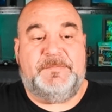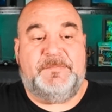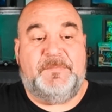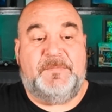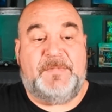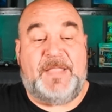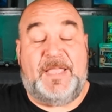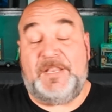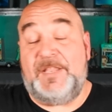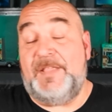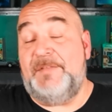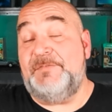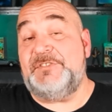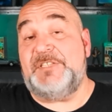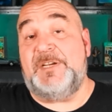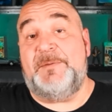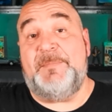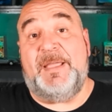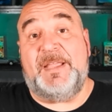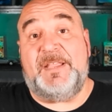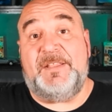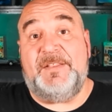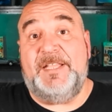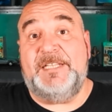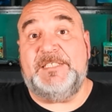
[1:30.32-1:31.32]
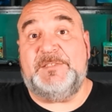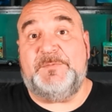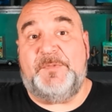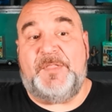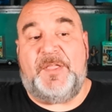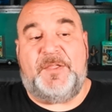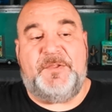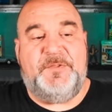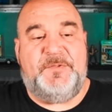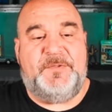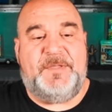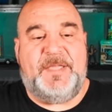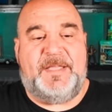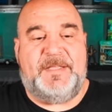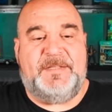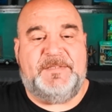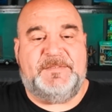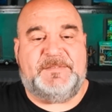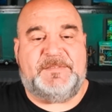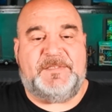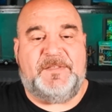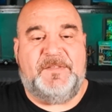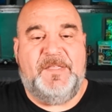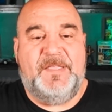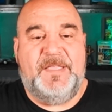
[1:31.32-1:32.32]
I love sharing my collection with all you
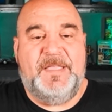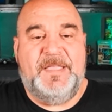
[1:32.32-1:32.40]
guys.